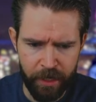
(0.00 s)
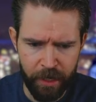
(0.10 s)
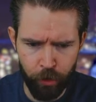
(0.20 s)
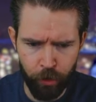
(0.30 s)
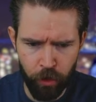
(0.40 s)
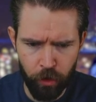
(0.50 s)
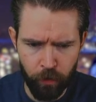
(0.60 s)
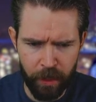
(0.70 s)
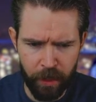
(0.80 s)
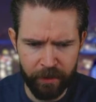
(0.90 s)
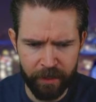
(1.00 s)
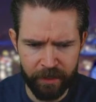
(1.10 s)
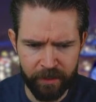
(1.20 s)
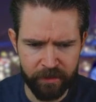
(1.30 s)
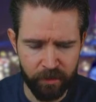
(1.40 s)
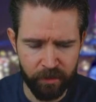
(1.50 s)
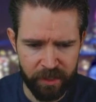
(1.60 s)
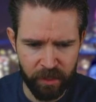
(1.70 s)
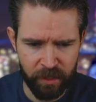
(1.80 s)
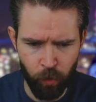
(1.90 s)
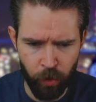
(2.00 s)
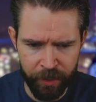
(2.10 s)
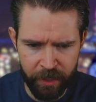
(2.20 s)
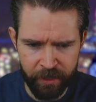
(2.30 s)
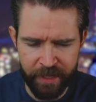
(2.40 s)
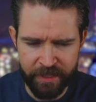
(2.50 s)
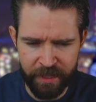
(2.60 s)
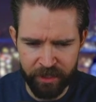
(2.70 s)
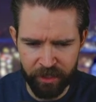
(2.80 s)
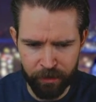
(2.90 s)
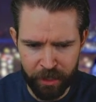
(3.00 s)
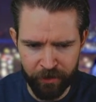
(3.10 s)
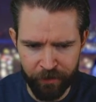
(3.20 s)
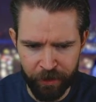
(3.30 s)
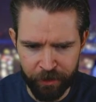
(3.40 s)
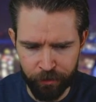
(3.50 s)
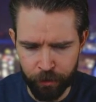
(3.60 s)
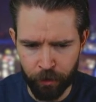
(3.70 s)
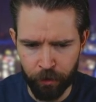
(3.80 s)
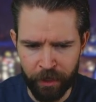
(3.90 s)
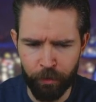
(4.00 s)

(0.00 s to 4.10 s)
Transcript: Now if we go, I think it's this one here is actually the manufacturer code.